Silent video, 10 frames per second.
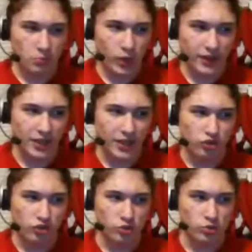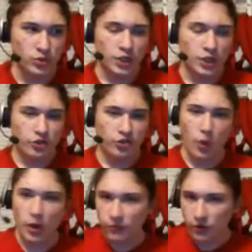willing to
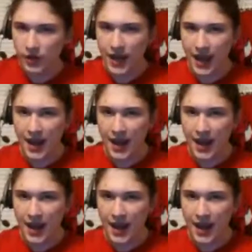show up for